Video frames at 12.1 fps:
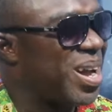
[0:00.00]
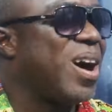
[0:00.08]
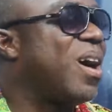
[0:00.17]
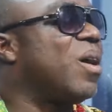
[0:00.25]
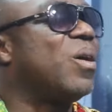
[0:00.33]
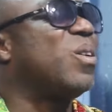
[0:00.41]

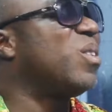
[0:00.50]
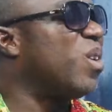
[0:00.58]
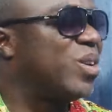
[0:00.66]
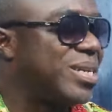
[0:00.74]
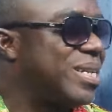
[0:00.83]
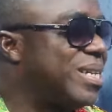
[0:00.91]

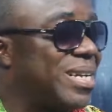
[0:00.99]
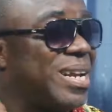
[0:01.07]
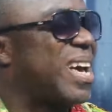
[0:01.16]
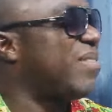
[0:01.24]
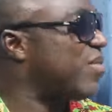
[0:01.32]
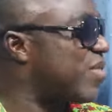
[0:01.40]
Or then a
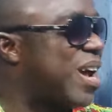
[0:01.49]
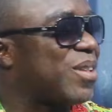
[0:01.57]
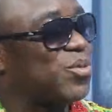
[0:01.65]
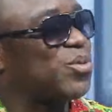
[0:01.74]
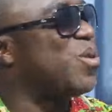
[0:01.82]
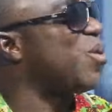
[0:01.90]
life
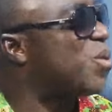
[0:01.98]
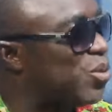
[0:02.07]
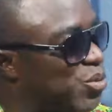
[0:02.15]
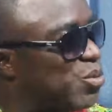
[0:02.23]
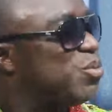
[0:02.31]
crab to hoko